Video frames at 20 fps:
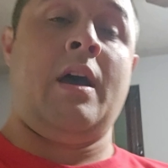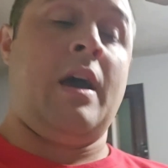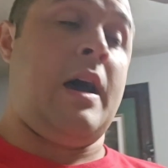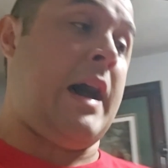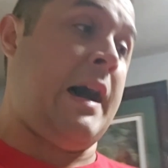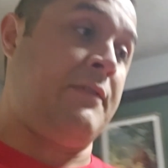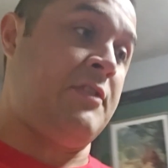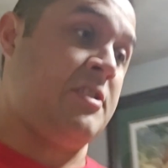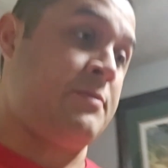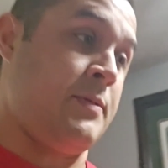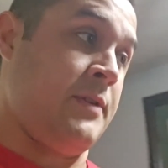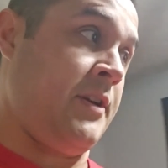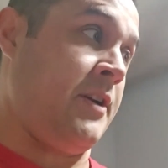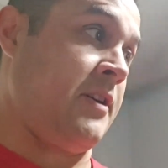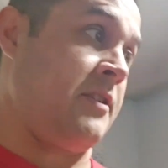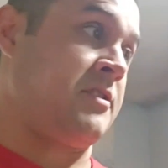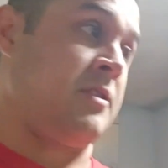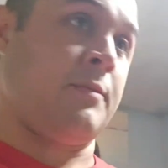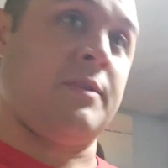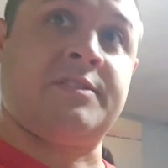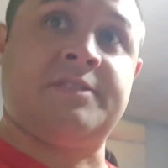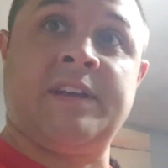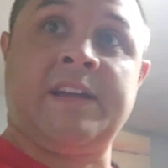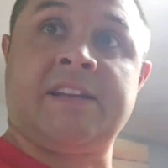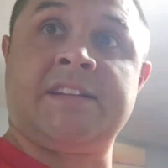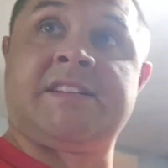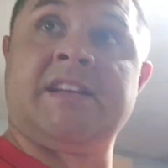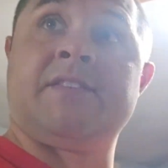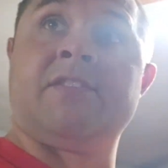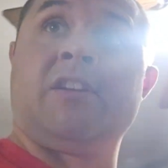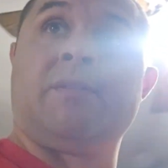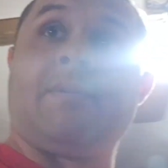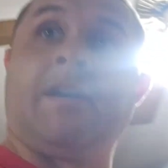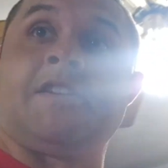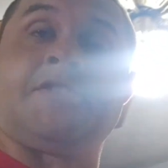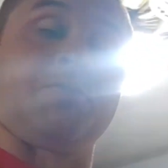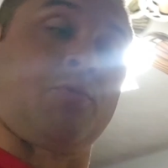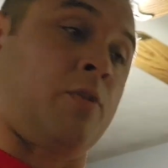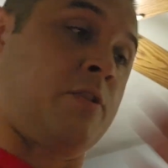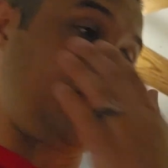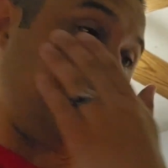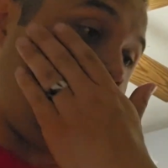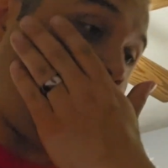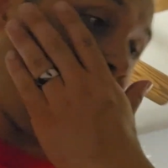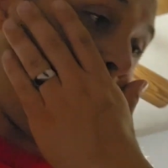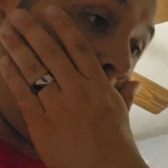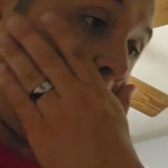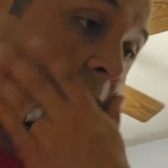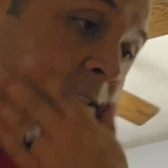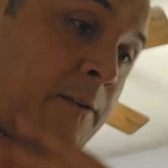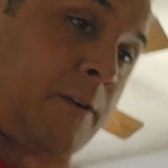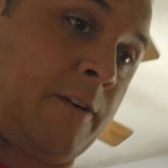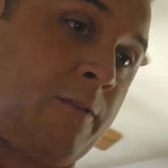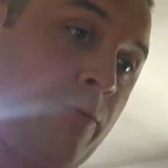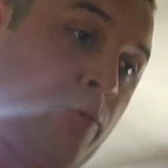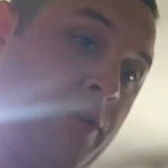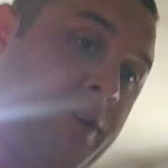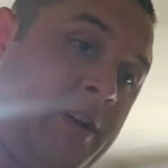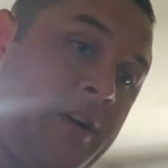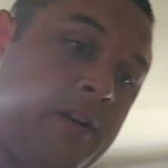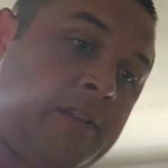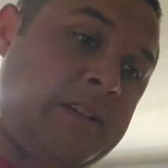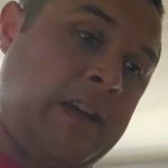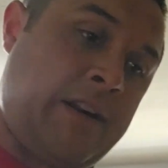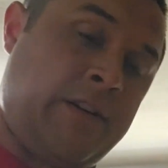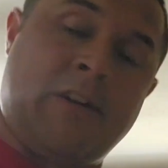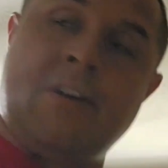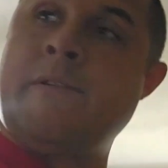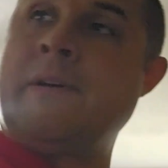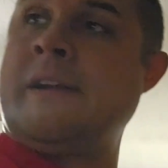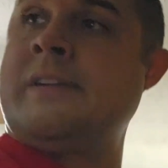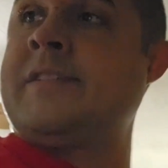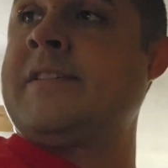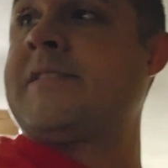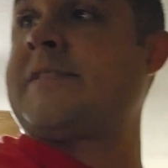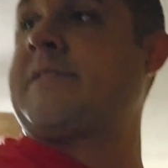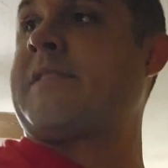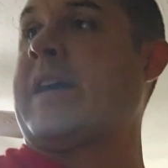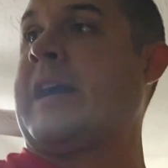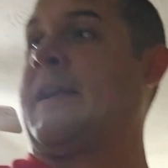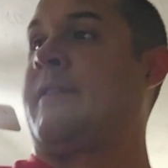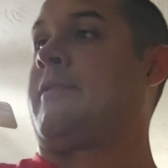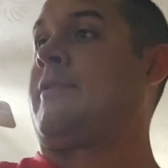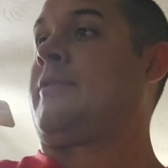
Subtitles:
I've just been hearing so much negativity about Georgia in the last 3 or 4 years. I don't know. I don't